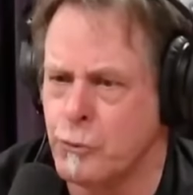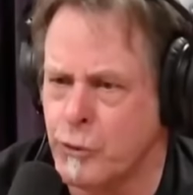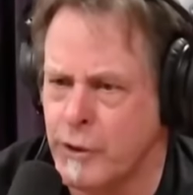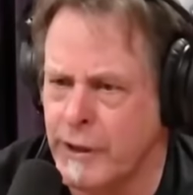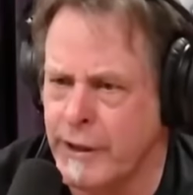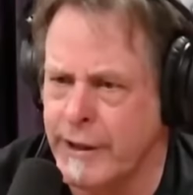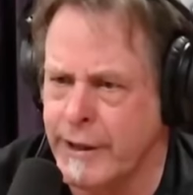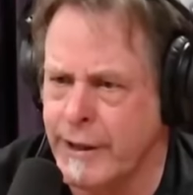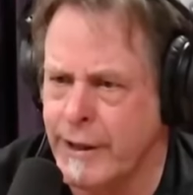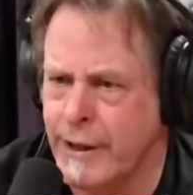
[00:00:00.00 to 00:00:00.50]

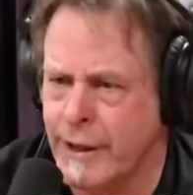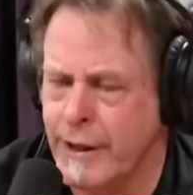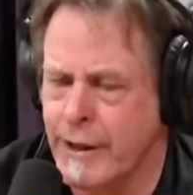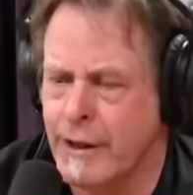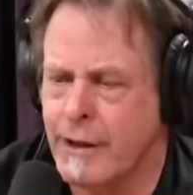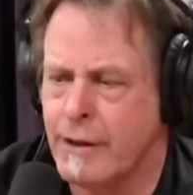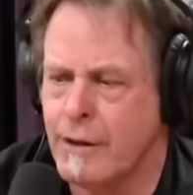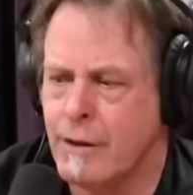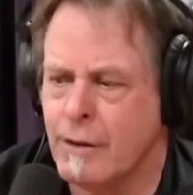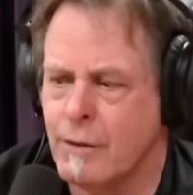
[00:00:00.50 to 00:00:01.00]
really
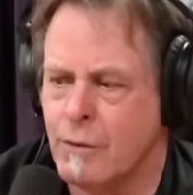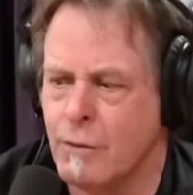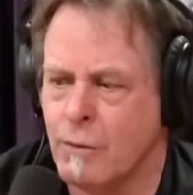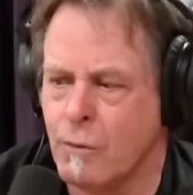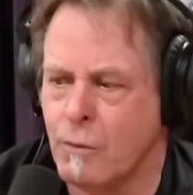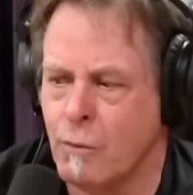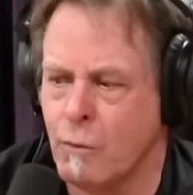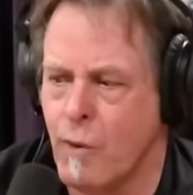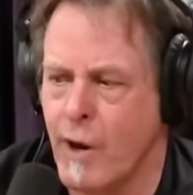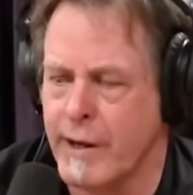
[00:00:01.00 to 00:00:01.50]

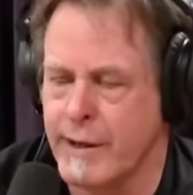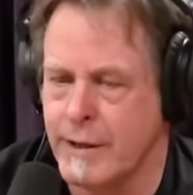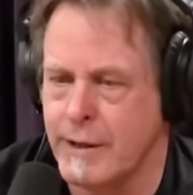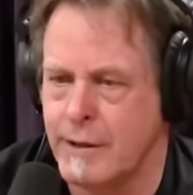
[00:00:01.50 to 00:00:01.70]
want to